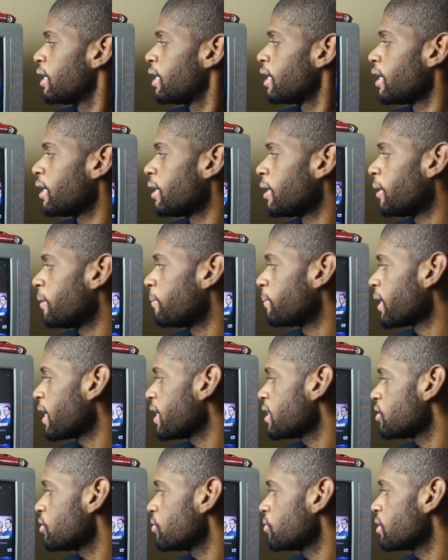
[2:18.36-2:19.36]
But
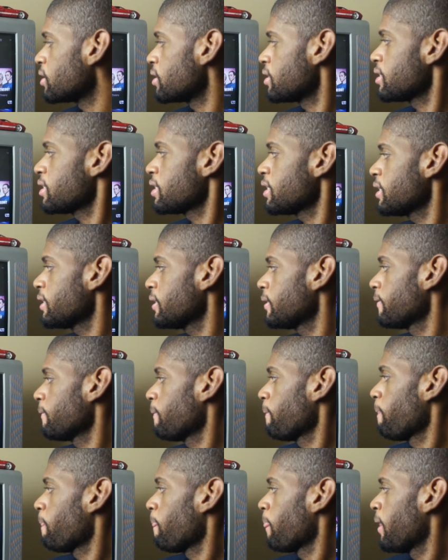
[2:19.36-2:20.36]
as you can see,
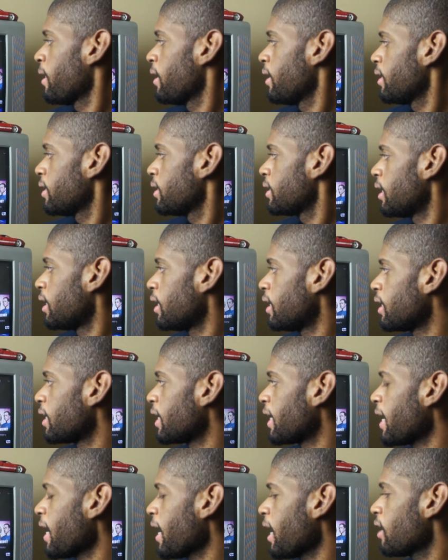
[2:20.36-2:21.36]

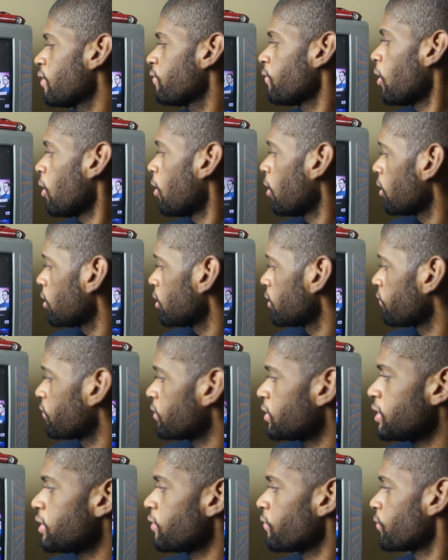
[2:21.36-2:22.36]
they have all of the
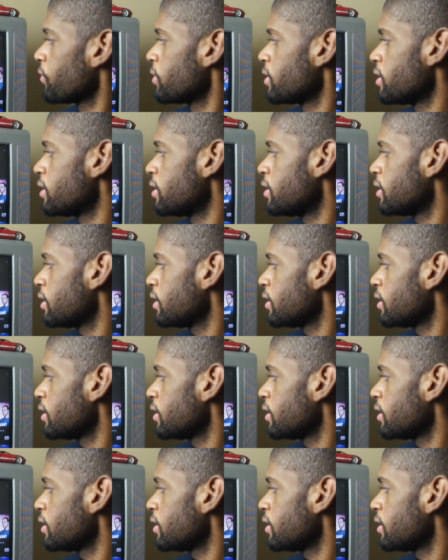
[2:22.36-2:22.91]
different